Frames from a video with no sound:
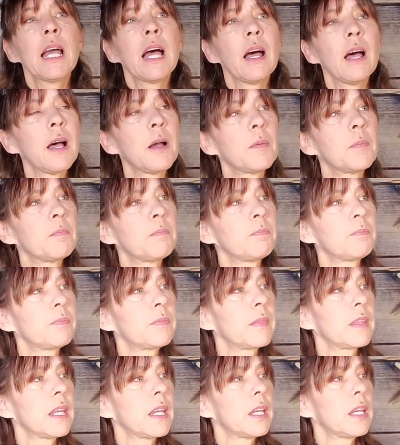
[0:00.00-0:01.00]

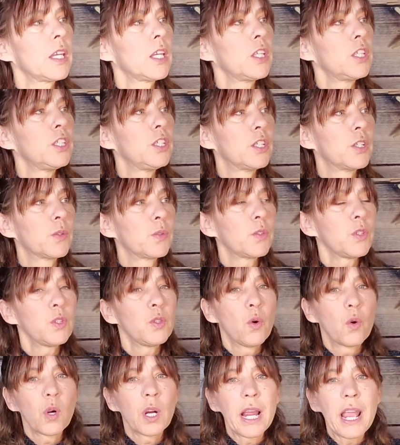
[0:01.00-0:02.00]
You know,
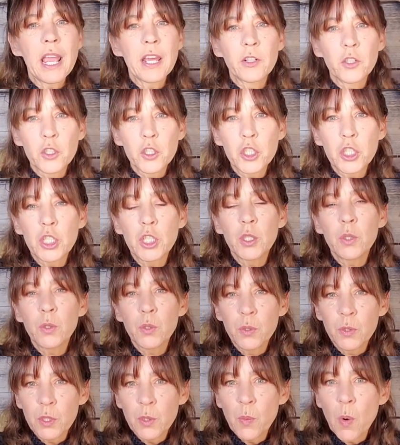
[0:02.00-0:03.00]
your energy,
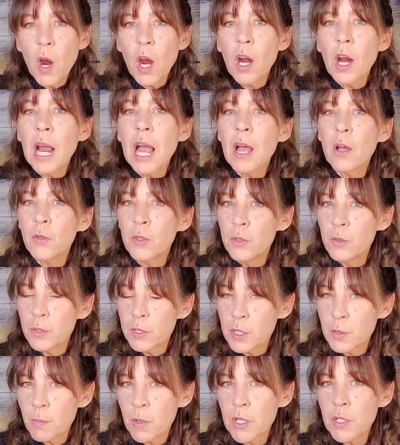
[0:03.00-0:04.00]
who you are, how you
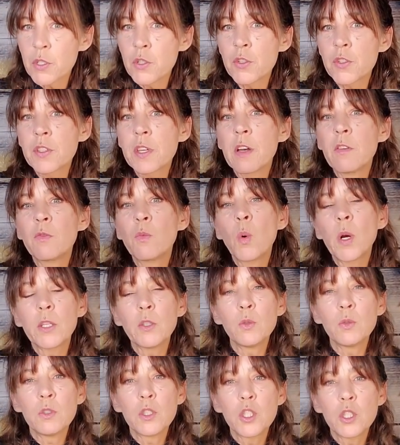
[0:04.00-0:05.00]
express yourself, what
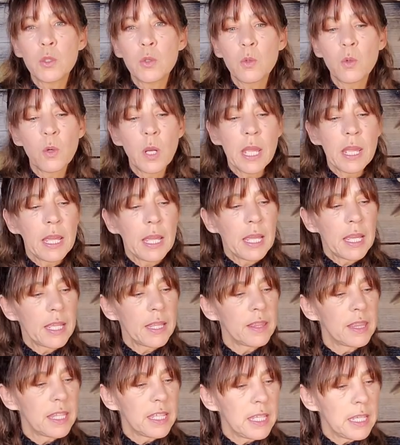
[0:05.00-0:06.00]
you do,
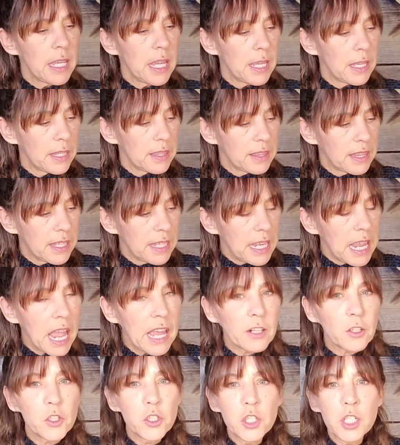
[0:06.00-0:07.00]
the
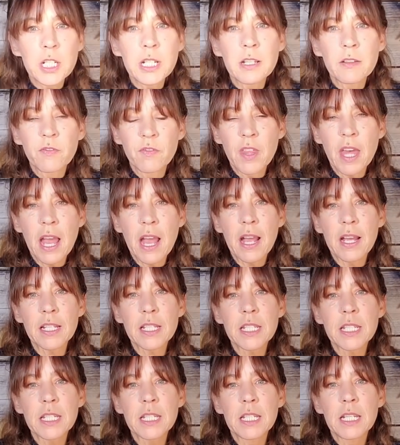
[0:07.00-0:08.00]
energy of
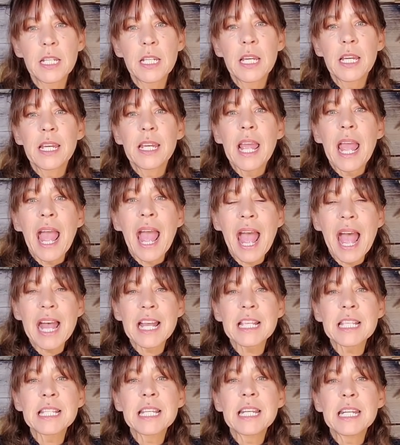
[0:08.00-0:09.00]
that
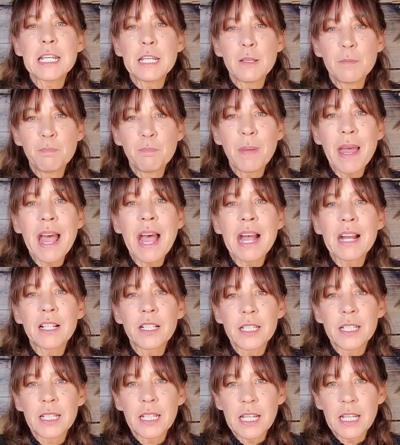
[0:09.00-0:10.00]
has an impact
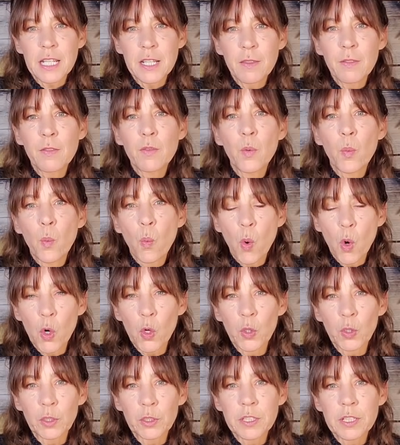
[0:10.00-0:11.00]
in the
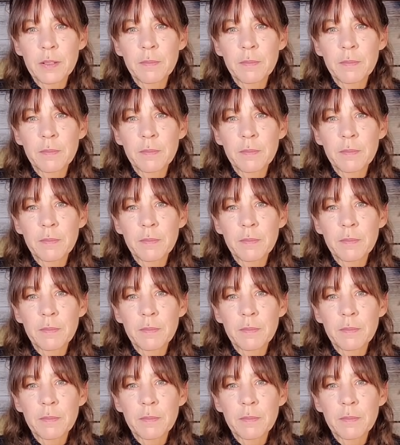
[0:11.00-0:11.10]
world,